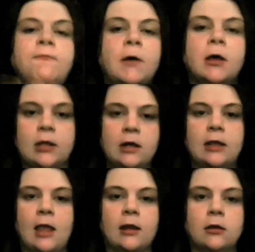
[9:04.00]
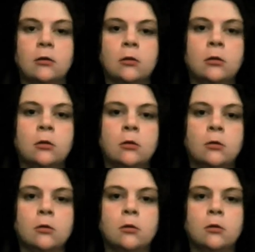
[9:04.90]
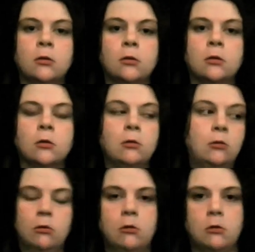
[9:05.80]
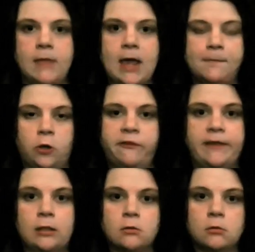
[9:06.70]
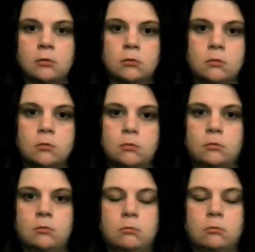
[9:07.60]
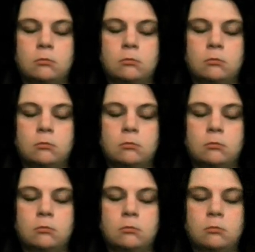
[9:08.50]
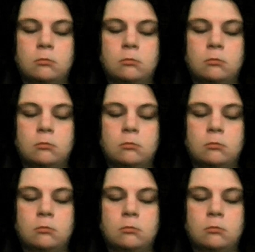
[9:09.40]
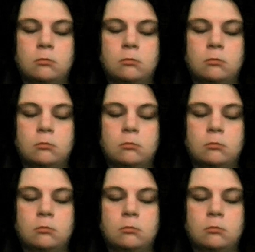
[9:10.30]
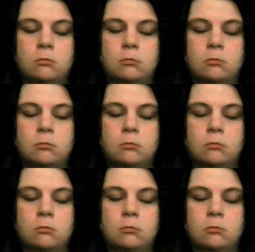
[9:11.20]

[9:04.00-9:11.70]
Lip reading: (silence)